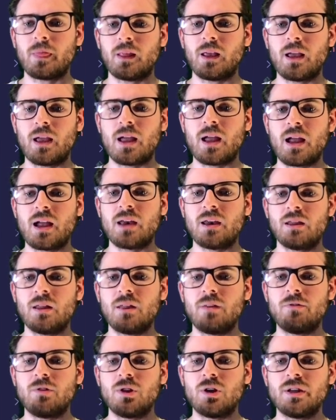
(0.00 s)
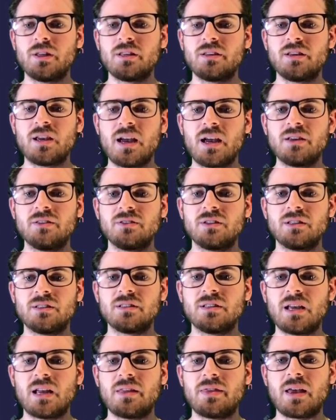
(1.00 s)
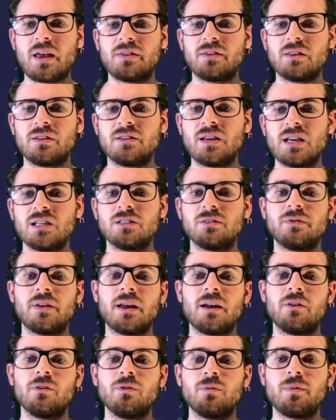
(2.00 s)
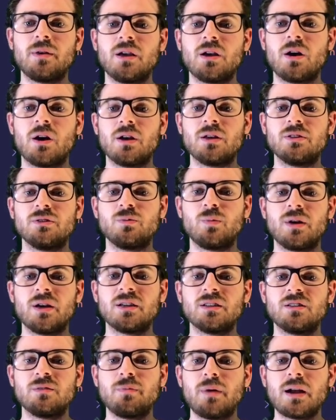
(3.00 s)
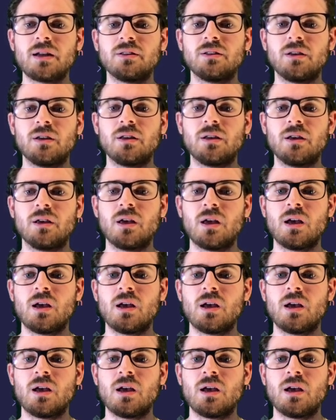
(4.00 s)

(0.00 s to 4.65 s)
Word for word: And if you look at the test, it's saying that this test failed because we expected